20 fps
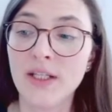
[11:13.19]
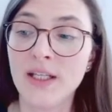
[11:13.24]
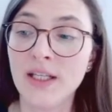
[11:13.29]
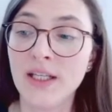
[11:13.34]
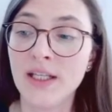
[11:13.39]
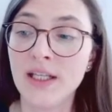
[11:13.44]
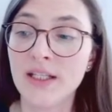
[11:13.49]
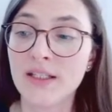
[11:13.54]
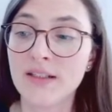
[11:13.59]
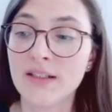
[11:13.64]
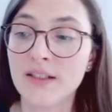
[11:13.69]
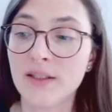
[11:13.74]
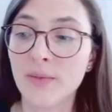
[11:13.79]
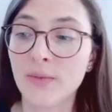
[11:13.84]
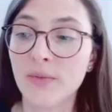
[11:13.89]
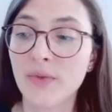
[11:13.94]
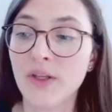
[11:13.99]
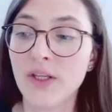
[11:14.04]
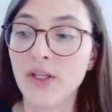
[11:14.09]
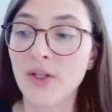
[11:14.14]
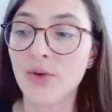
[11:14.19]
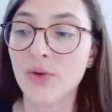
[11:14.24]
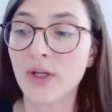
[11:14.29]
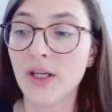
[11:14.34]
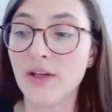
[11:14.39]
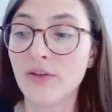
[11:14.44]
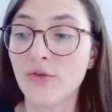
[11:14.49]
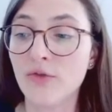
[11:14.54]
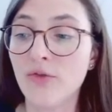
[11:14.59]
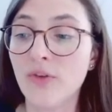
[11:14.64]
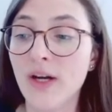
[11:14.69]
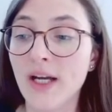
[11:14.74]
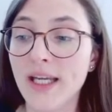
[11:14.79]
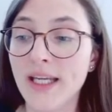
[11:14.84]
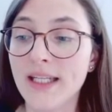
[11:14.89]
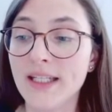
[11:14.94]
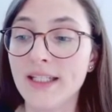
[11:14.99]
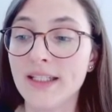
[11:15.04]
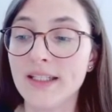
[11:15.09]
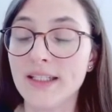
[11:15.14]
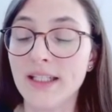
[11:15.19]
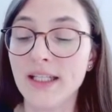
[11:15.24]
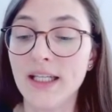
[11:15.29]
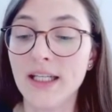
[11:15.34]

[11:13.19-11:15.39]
is something you can find